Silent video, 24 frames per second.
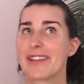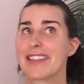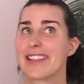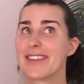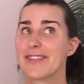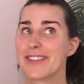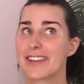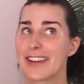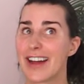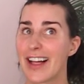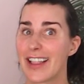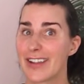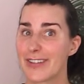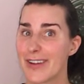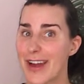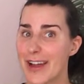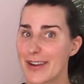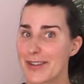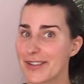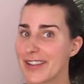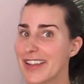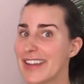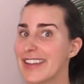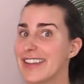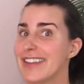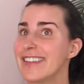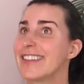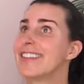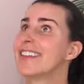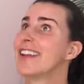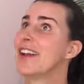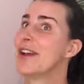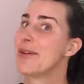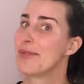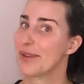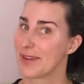We live in Colorado,
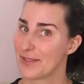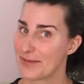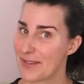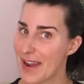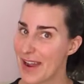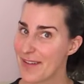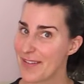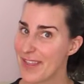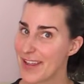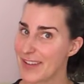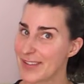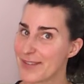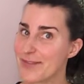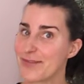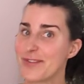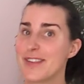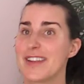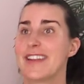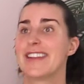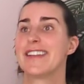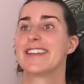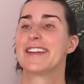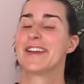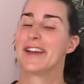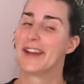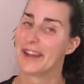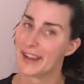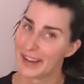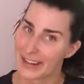ladies. We're at 5,000 feet.